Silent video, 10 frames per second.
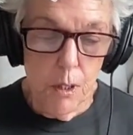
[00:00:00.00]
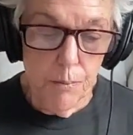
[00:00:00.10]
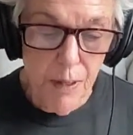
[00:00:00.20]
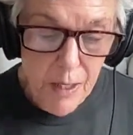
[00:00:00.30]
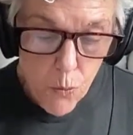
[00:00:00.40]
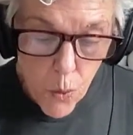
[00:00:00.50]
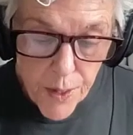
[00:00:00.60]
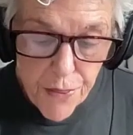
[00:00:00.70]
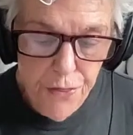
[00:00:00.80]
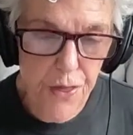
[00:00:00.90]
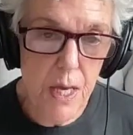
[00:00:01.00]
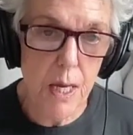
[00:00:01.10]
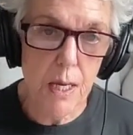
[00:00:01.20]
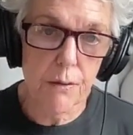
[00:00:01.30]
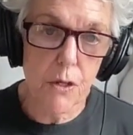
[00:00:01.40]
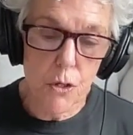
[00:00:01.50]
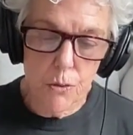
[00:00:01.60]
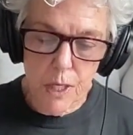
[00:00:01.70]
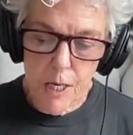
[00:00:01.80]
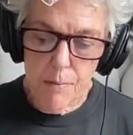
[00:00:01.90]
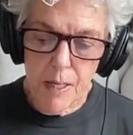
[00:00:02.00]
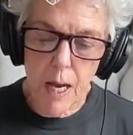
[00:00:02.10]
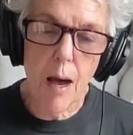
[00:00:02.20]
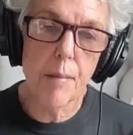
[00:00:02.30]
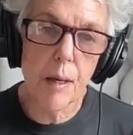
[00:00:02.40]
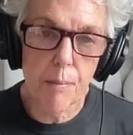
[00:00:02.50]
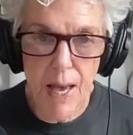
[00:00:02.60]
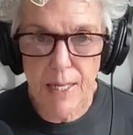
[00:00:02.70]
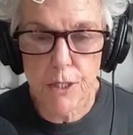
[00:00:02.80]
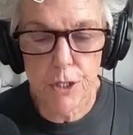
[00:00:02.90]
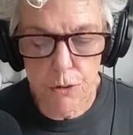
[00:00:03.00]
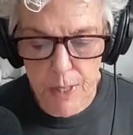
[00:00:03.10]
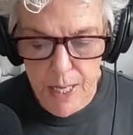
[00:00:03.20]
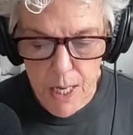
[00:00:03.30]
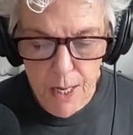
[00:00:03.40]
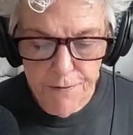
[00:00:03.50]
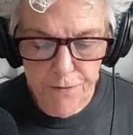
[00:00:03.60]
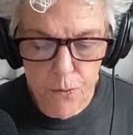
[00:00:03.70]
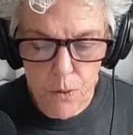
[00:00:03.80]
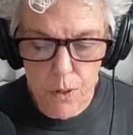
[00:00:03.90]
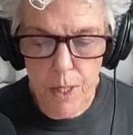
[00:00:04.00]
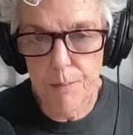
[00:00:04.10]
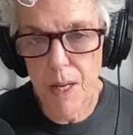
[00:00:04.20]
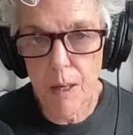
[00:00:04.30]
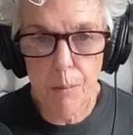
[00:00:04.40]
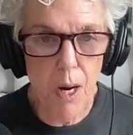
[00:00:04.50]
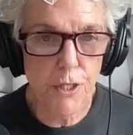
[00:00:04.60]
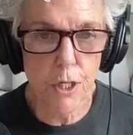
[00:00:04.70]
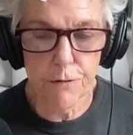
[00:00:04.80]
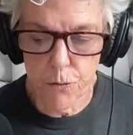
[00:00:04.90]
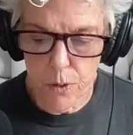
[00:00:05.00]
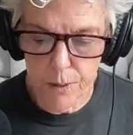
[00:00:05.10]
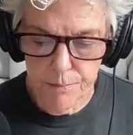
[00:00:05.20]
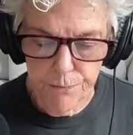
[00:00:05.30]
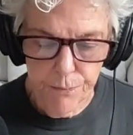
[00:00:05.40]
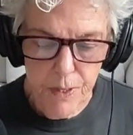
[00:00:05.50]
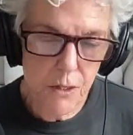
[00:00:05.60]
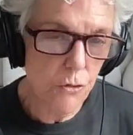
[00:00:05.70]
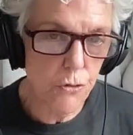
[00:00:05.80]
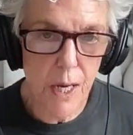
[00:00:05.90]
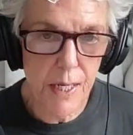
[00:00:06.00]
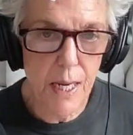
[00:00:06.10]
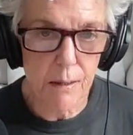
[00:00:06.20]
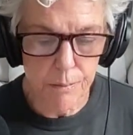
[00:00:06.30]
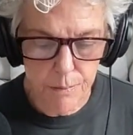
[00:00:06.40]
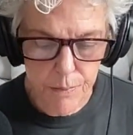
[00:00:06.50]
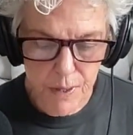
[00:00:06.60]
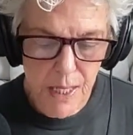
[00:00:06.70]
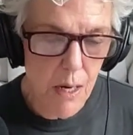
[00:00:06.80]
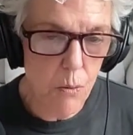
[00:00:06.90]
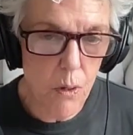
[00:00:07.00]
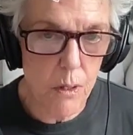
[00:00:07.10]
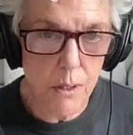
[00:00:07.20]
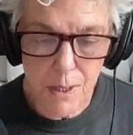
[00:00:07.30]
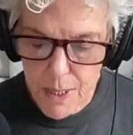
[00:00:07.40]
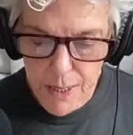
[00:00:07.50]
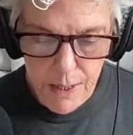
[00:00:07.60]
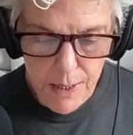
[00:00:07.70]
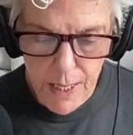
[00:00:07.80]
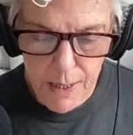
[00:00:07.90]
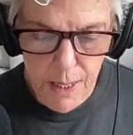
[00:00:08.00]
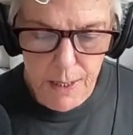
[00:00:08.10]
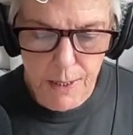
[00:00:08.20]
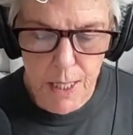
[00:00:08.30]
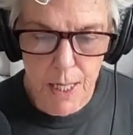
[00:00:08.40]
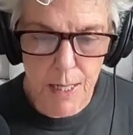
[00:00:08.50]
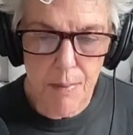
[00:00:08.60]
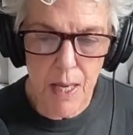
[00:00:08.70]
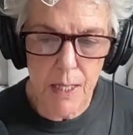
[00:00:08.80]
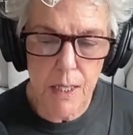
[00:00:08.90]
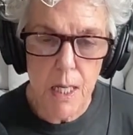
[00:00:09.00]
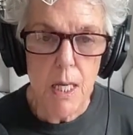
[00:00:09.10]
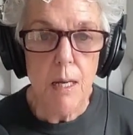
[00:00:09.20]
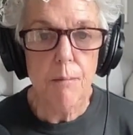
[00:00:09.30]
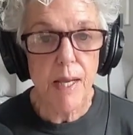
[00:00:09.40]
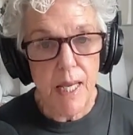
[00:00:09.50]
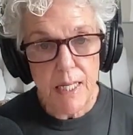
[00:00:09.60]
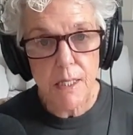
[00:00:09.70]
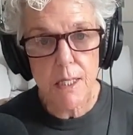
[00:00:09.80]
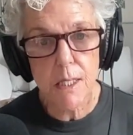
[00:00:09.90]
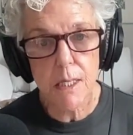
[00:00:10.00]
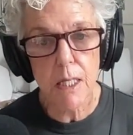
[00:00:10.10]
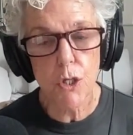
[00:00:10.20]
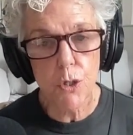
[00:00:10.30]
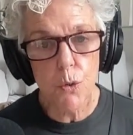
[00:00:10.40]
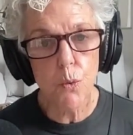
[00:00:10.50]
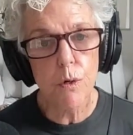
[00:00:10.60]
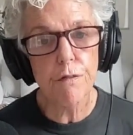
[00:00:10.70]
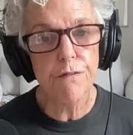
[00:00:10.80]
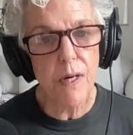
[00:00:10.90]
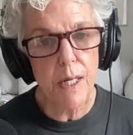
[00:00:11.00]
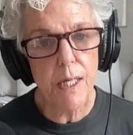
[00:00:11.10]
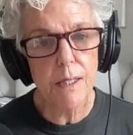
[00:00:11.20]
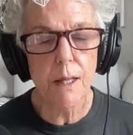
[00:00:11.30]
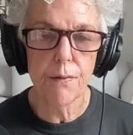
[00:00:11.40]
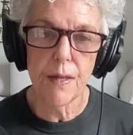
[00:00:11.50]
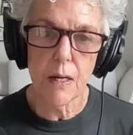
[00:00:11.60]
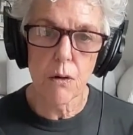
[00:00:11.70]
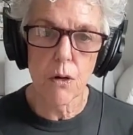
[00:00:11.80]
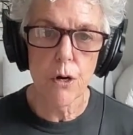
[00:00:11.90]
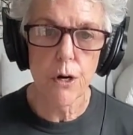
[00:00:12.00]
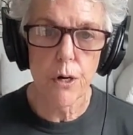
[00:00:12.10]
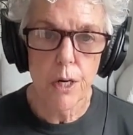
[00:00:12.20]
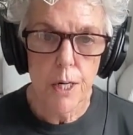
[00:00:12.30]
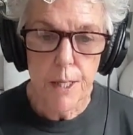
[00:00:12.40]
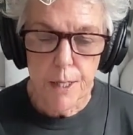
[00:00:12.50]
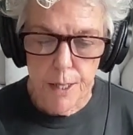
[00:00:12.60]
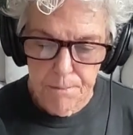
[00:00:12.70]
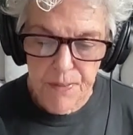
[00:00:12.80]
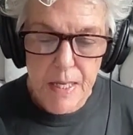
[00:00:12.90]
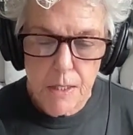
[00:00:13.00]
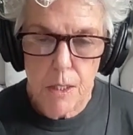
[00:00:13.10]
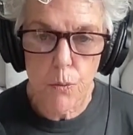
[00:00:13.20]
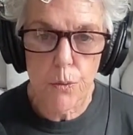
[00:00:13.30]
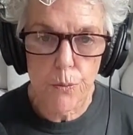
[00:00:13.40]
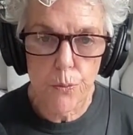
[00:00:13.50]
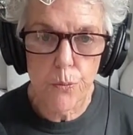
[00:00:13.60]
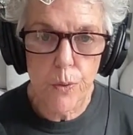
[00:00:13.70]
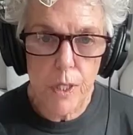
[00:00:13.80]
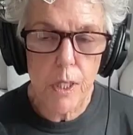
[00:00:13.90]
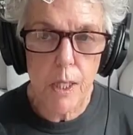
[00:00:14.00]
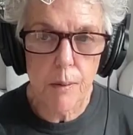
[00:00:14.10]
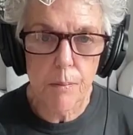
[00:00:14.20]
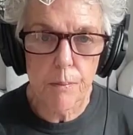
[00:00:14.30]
pick one thing that you keep coming back to your AI for and make a project for it and try it out. See how it works. It's not going to take a lot of time. And my guess is that you will find that there are things that would really